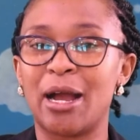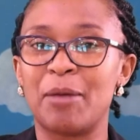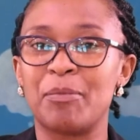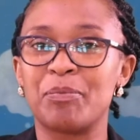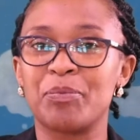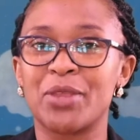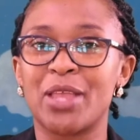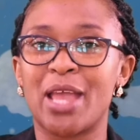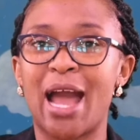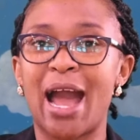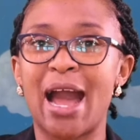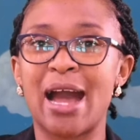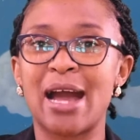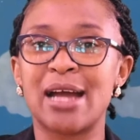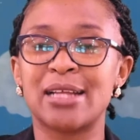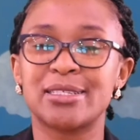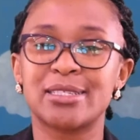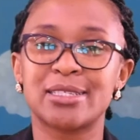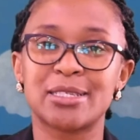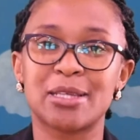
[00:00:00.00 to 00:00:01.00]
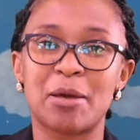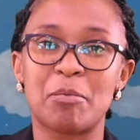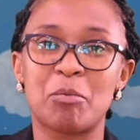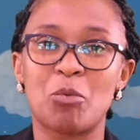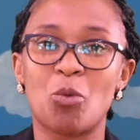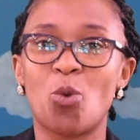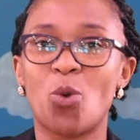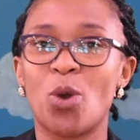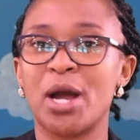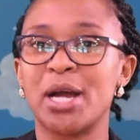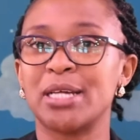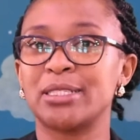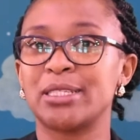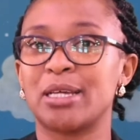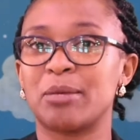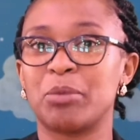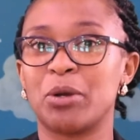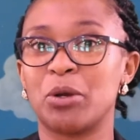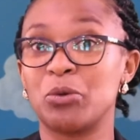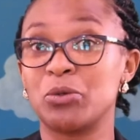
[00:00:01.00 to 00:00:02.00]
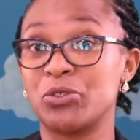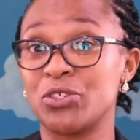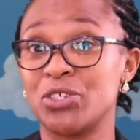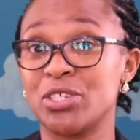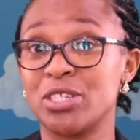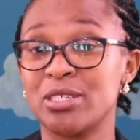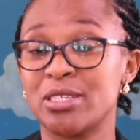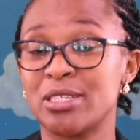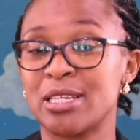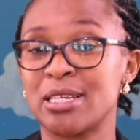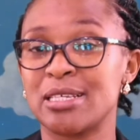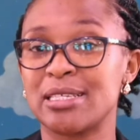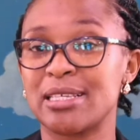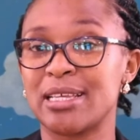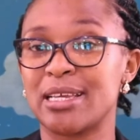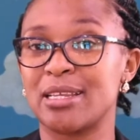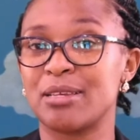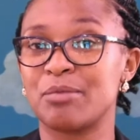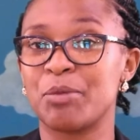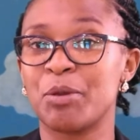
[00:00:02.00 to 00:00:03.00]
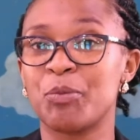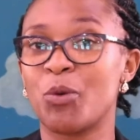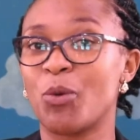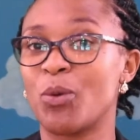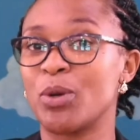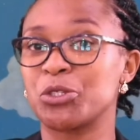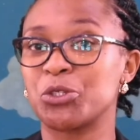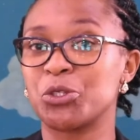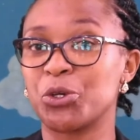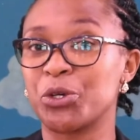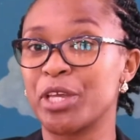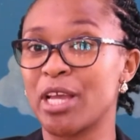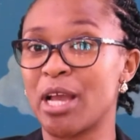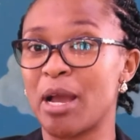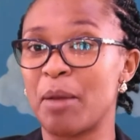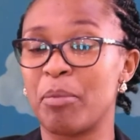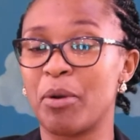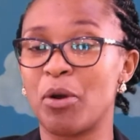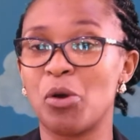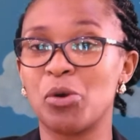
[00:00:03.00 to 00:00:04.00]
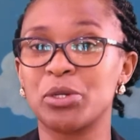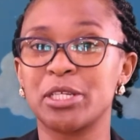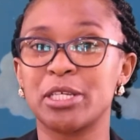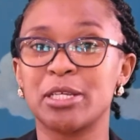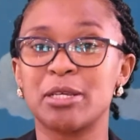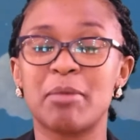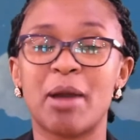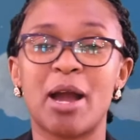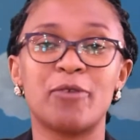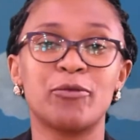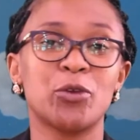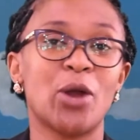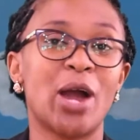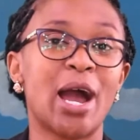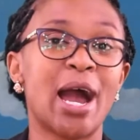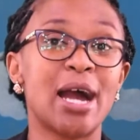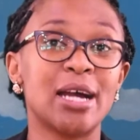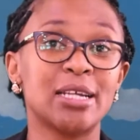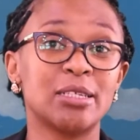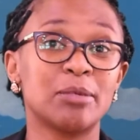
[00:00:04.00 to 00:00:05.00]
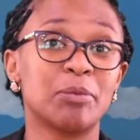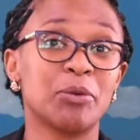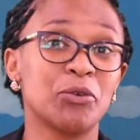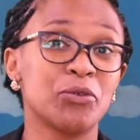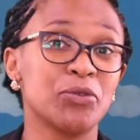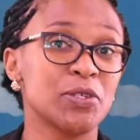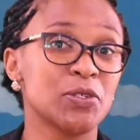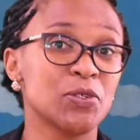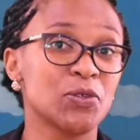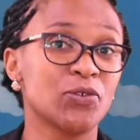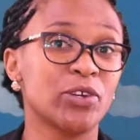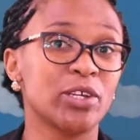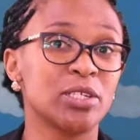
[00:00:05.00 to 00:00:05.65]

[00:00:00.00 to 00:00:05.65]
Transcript: had some word about Jesus and people were talking about him. Have you heard about this